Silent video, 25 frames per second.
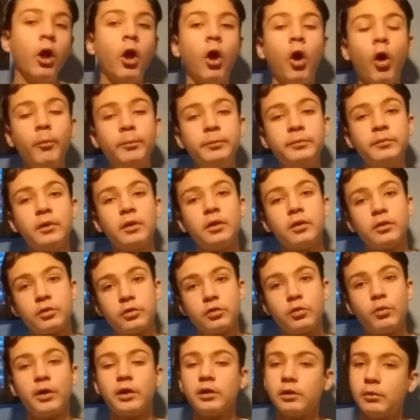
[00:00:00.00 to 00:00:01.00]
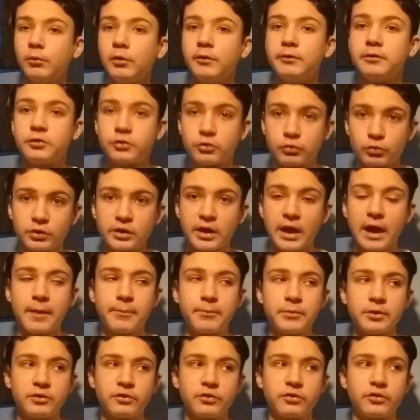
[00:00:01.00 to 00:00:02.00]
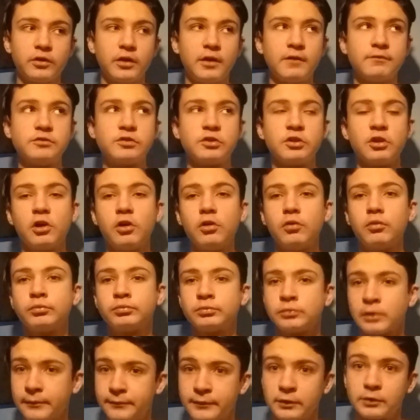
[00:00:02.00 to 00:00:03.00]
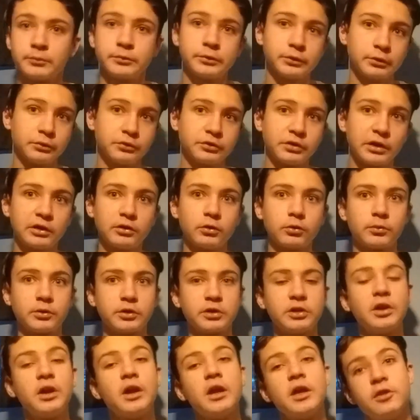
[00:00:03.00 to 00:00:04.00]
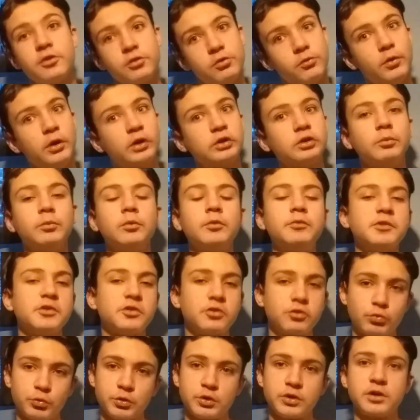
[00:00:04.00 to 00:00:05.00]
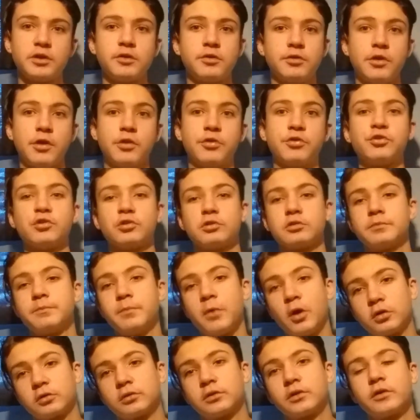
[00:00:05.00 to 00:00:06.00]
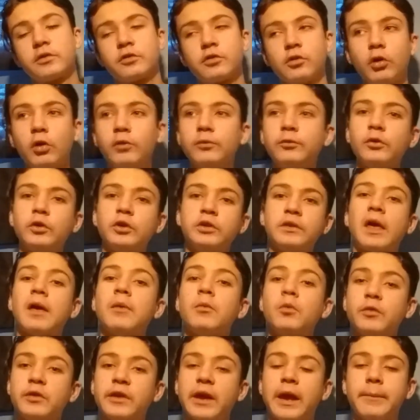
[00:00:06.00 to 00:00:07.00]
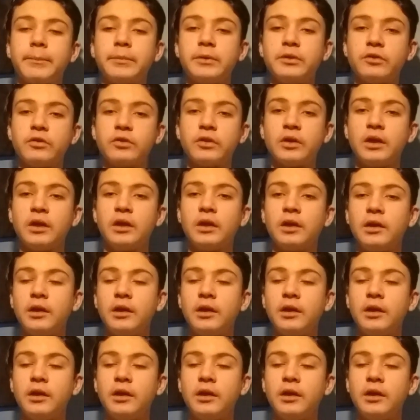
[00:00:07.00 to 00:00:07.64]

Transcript: Hope the Lego Movie 3 happens. If so, I think we know the title already. The Lego Movie 3, the third part. So hopefully that movie happens.